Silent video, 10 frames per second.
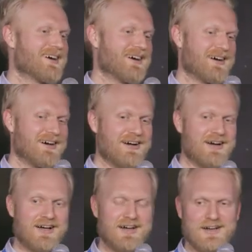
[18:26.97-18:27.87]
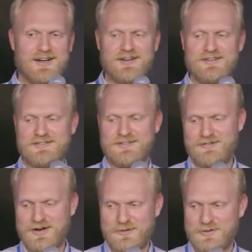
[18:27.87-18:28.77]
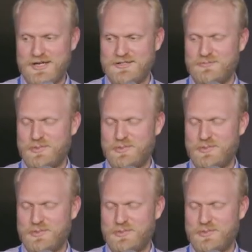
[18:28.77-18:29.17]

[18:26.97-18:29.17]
uh, uh, a recommendation.